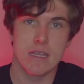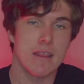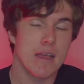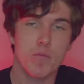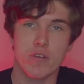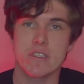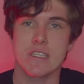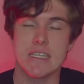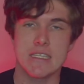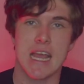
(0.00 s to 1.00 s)
They then
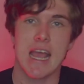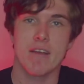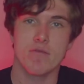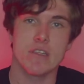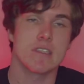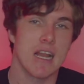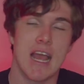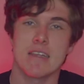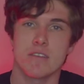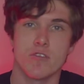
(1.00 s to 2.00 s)
proceed to have this
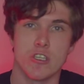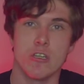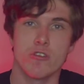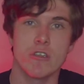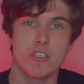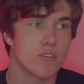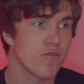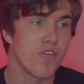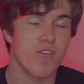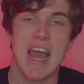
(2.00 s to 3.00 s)
class of children just
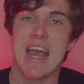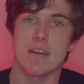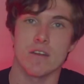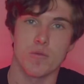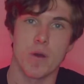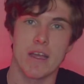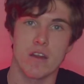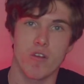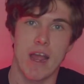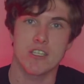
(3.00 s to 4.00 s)
flattened by a
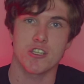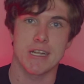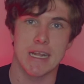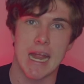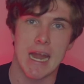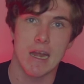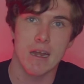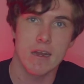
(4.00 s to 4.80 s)
crashing car.